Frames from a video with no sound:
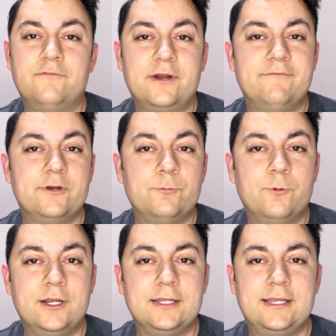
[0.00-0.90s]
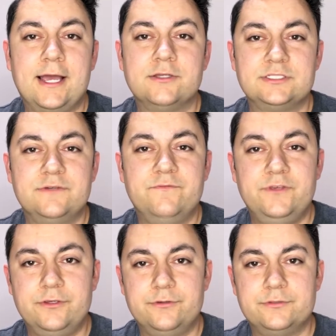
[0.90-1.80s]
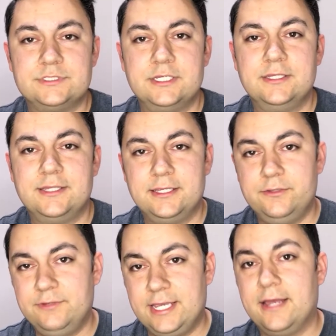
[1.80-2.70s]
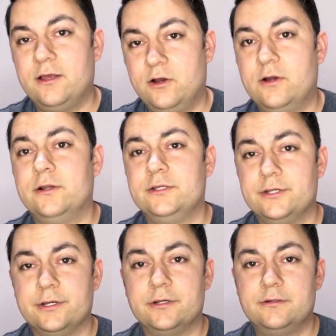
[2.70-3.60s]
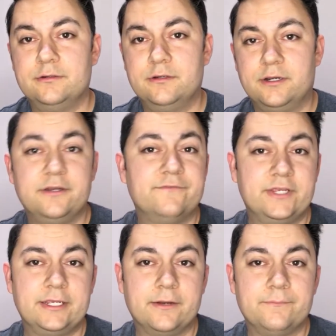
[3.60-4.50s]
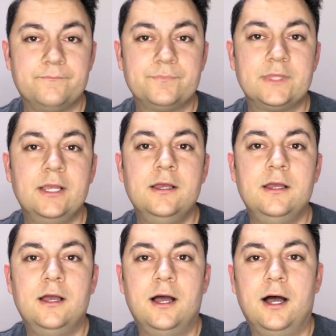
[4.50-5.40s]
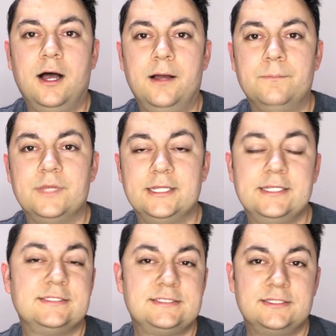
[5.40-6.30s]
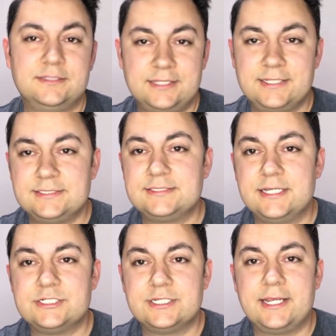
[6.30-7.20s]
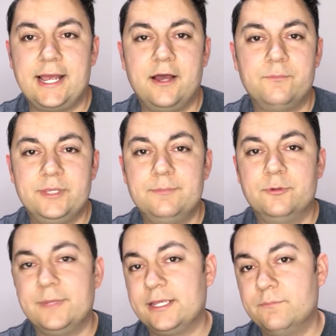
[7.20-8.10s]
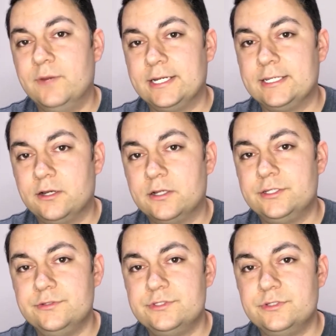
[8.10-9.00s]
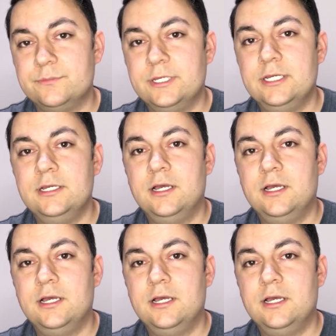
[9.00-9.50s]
for every 1,000 views that you get on your video. And that's essentially how people make money on YouTube.